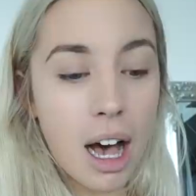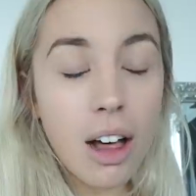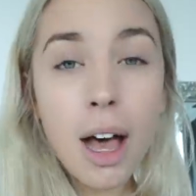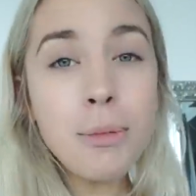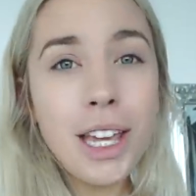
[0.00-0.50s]

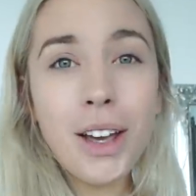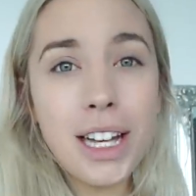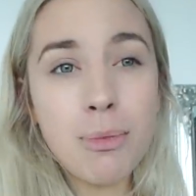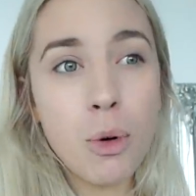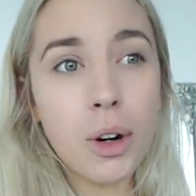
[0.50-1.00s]
I'll update you
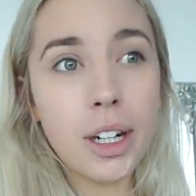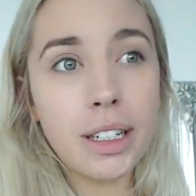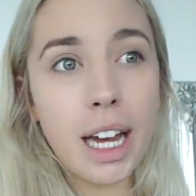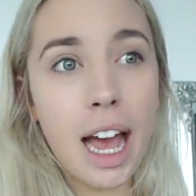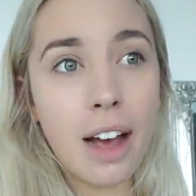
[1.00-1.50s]
guys
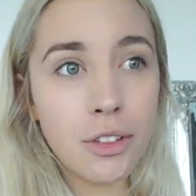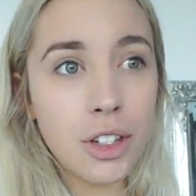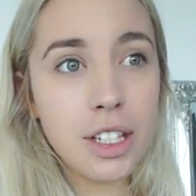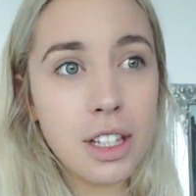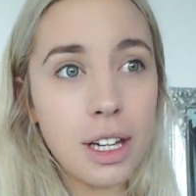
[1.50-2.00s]
more after
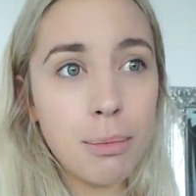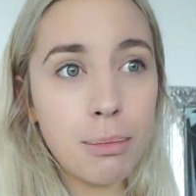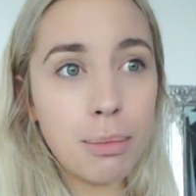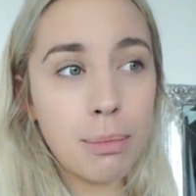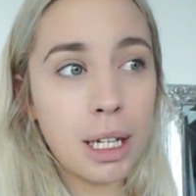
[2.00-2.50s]
this
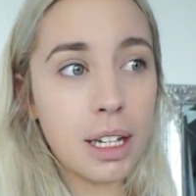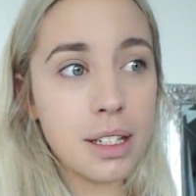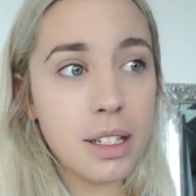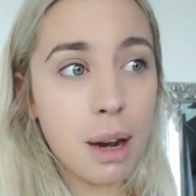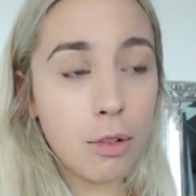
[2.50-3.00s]
clip
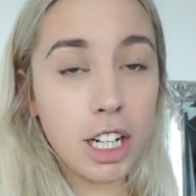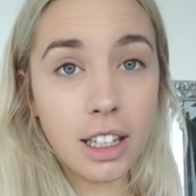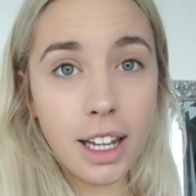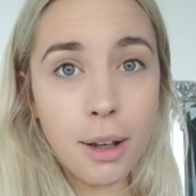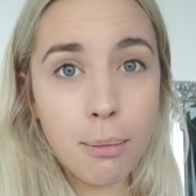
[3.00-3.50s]
because I'm running
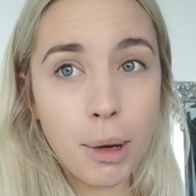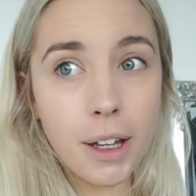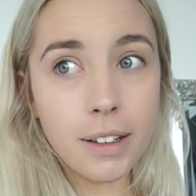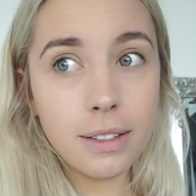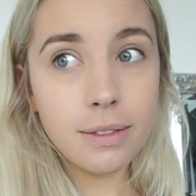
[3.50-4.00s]
late,
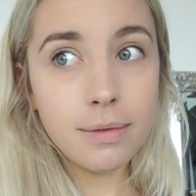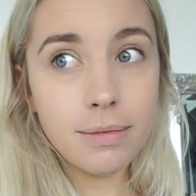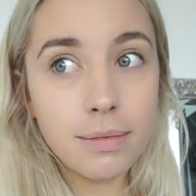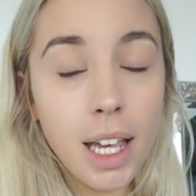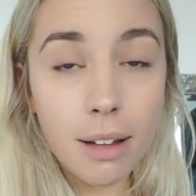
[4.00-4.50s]
but
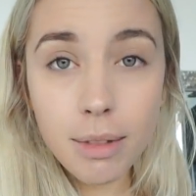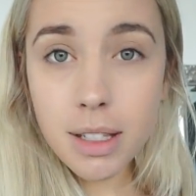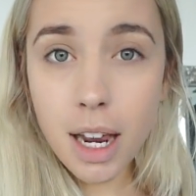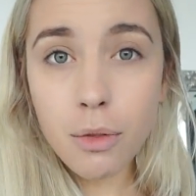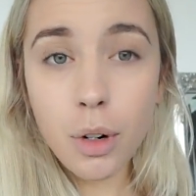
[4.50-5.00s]
yeah,
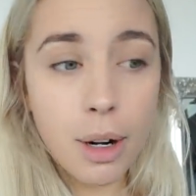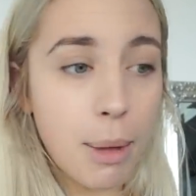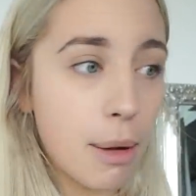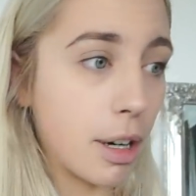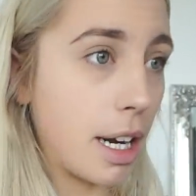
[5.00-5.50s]
it's kind of where I'm
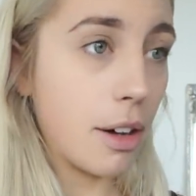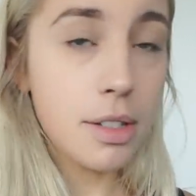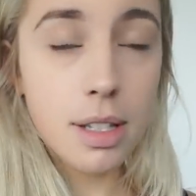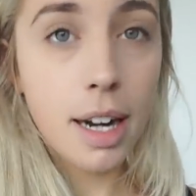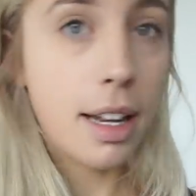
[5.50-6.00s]
at right now.
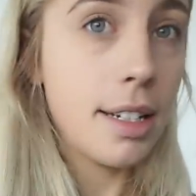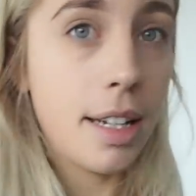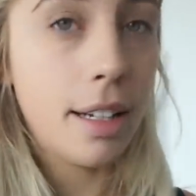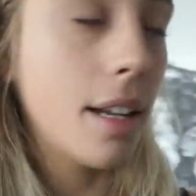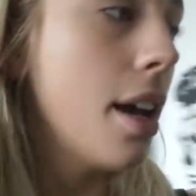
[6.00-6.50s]
It's
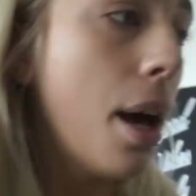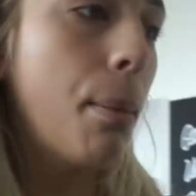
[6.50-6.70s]
9:18.